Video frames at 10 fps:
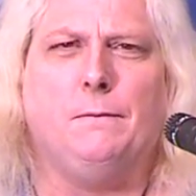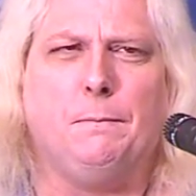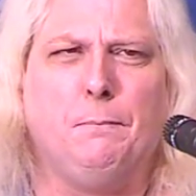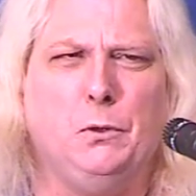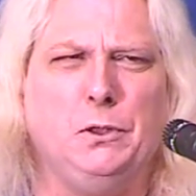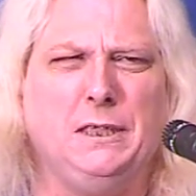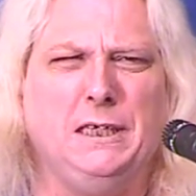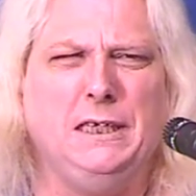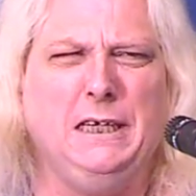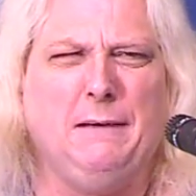the
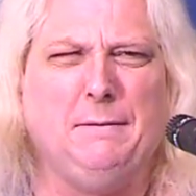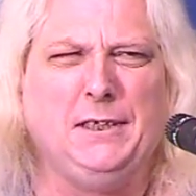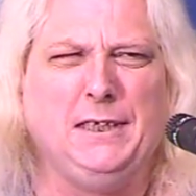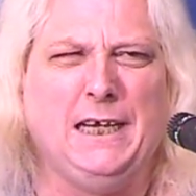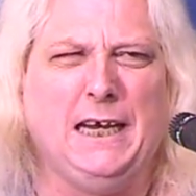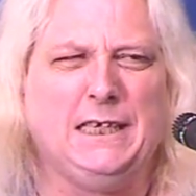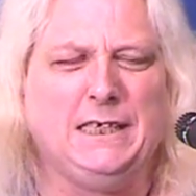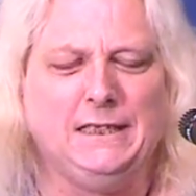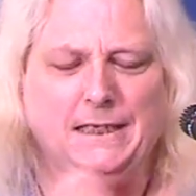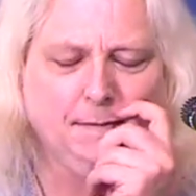person obviously has
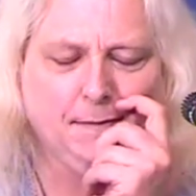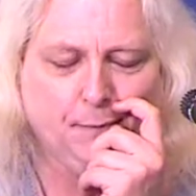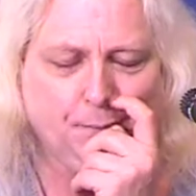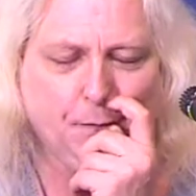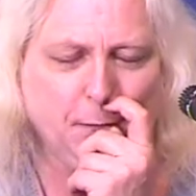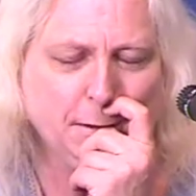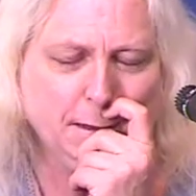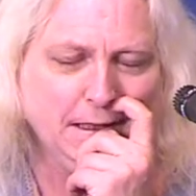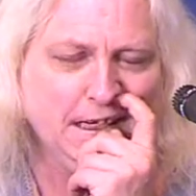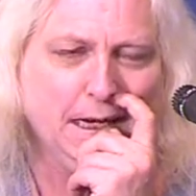to leave the
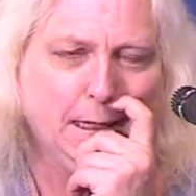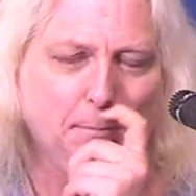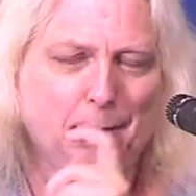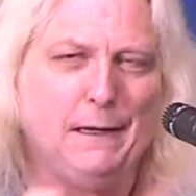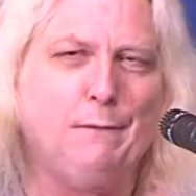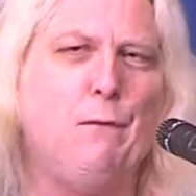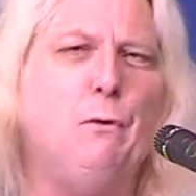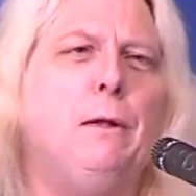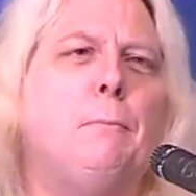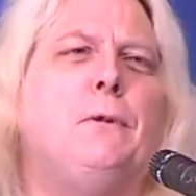first name and a
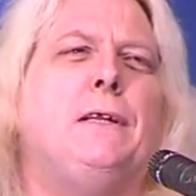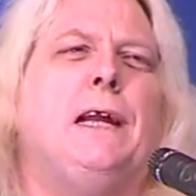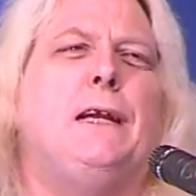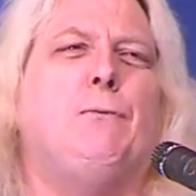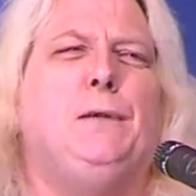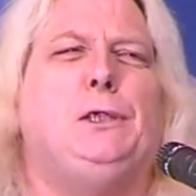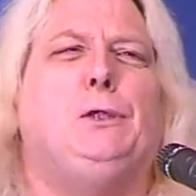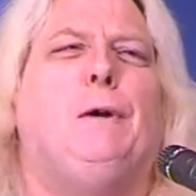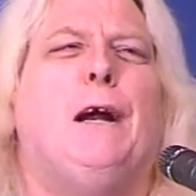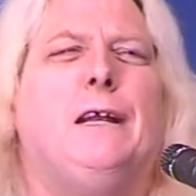phone number that I can reach
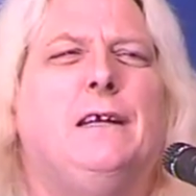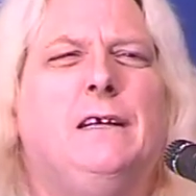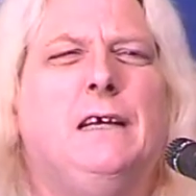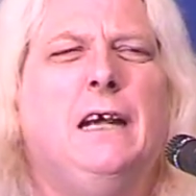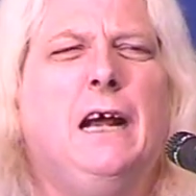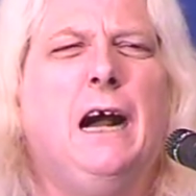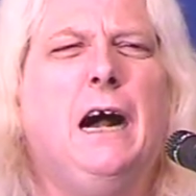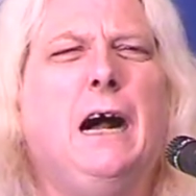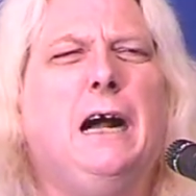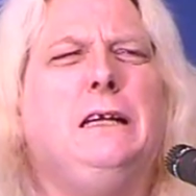you at.
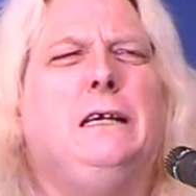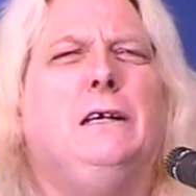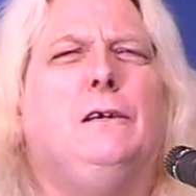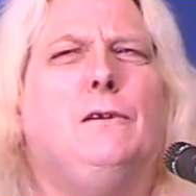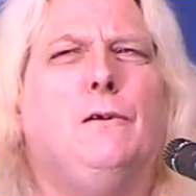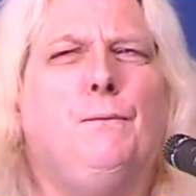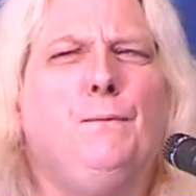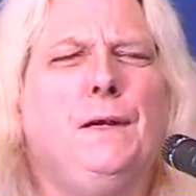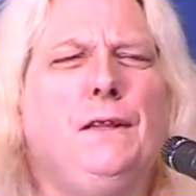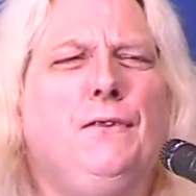On the
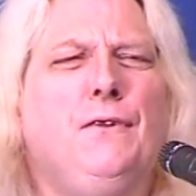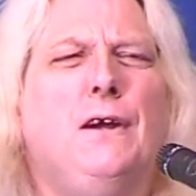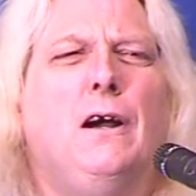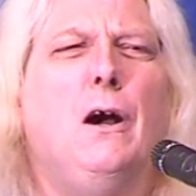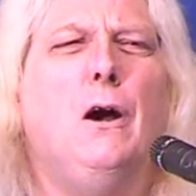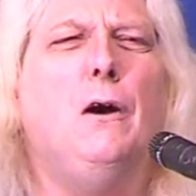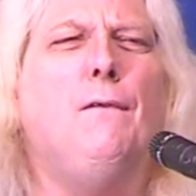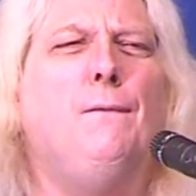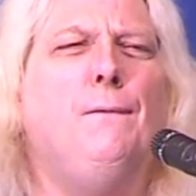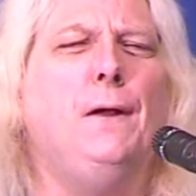5th
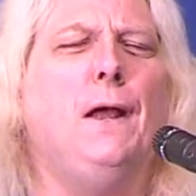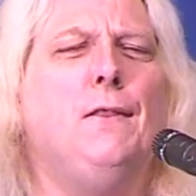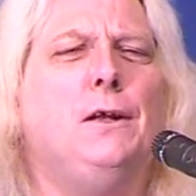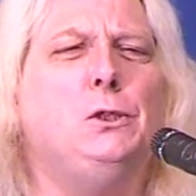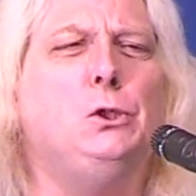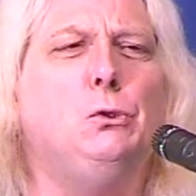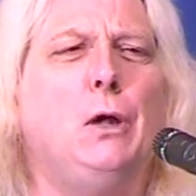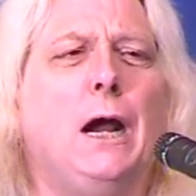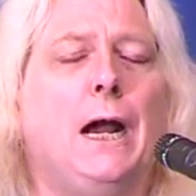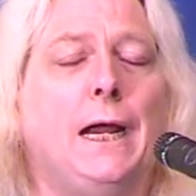of
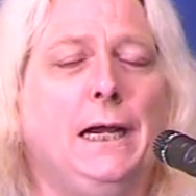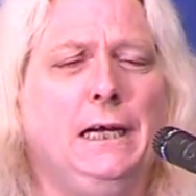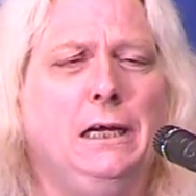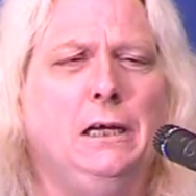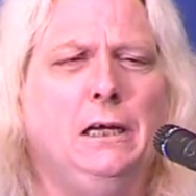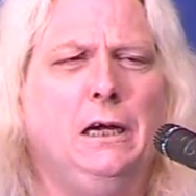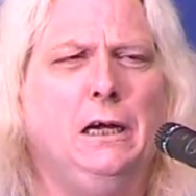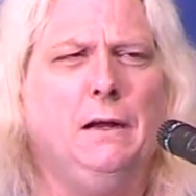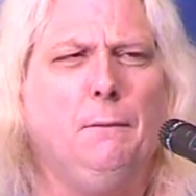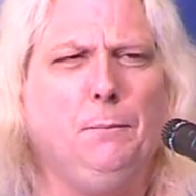July,
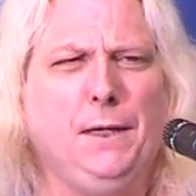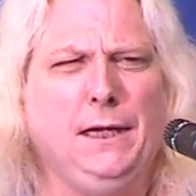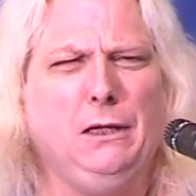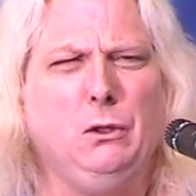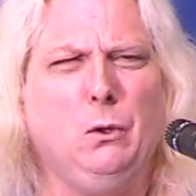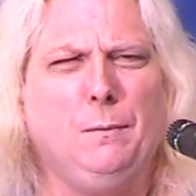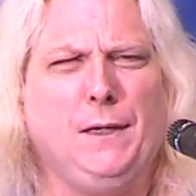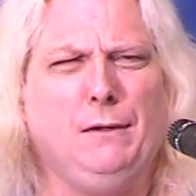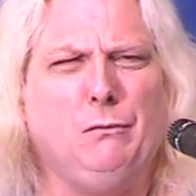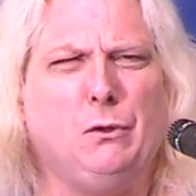me and
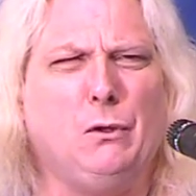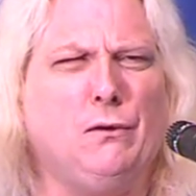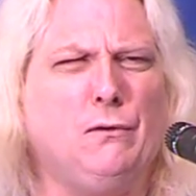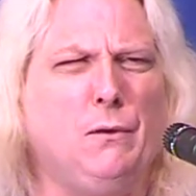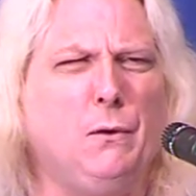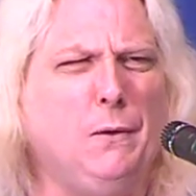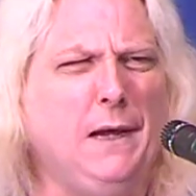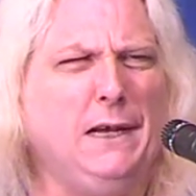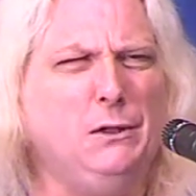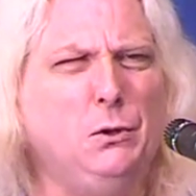Lumi will go through
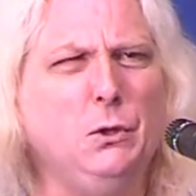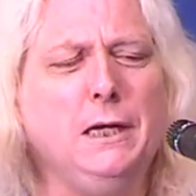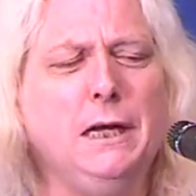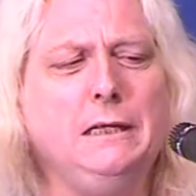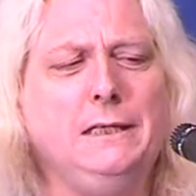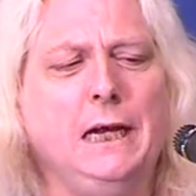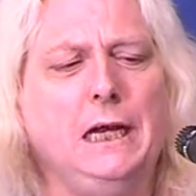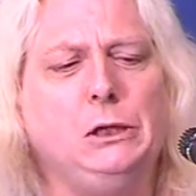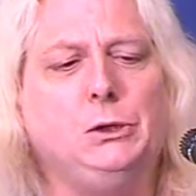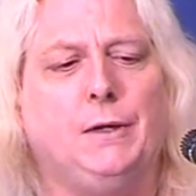and look at the
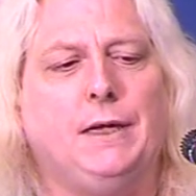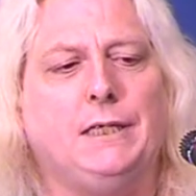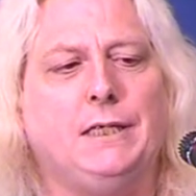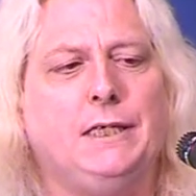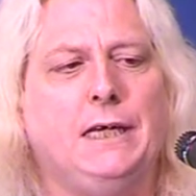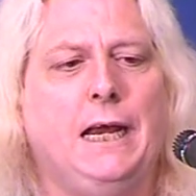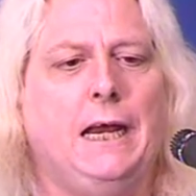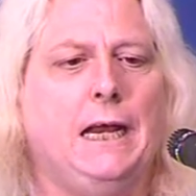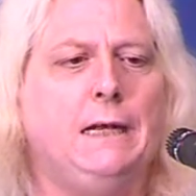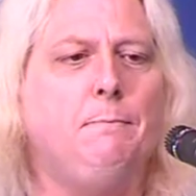entrants.
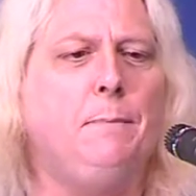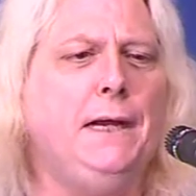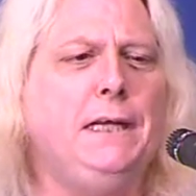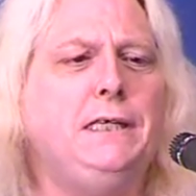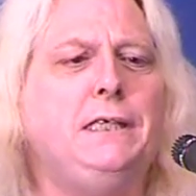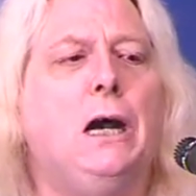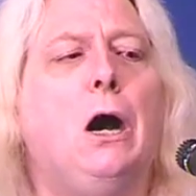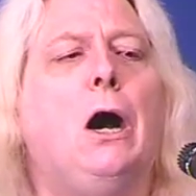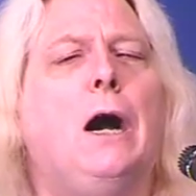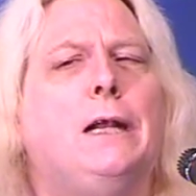And based
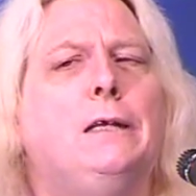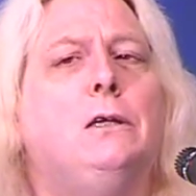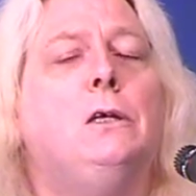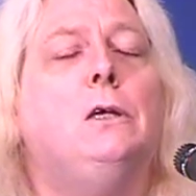on